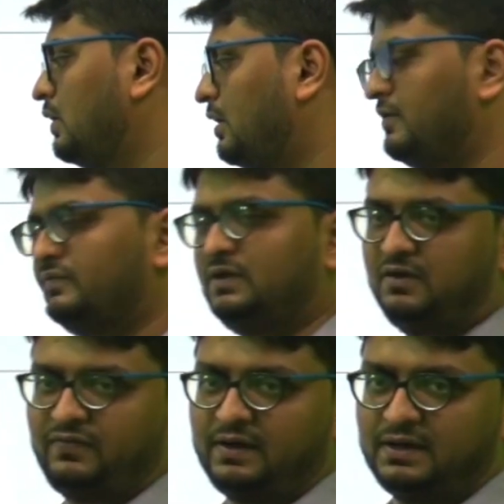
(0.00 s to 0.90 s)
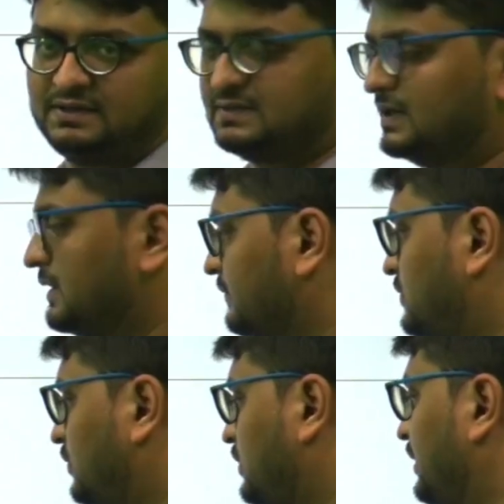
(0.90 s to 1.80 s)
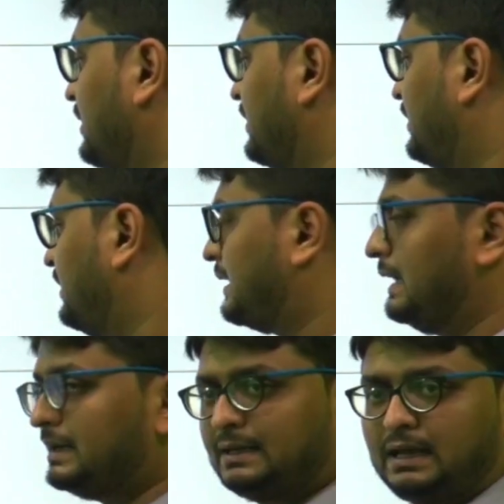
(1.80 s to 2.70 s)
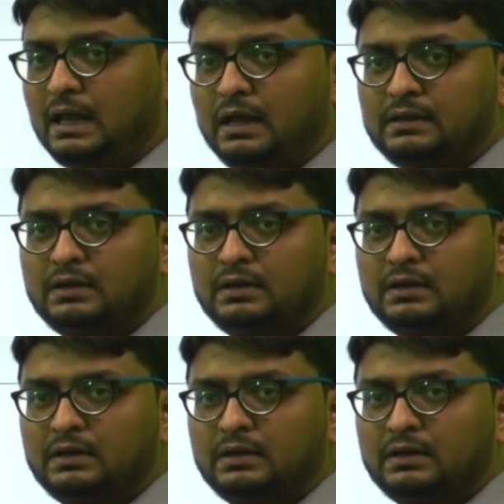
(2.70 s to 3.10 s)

of the defendants. So Calcutta,